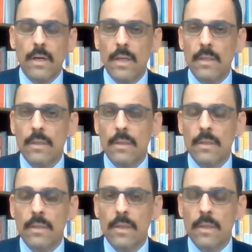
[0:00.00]
in
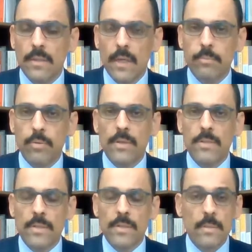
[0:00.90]
that
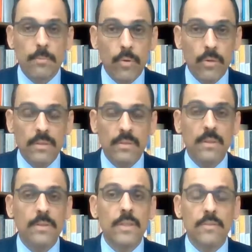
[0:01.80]
process has brought a
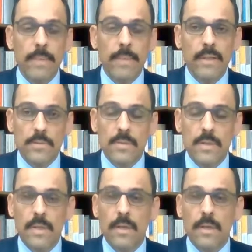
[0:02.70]
degree of balance,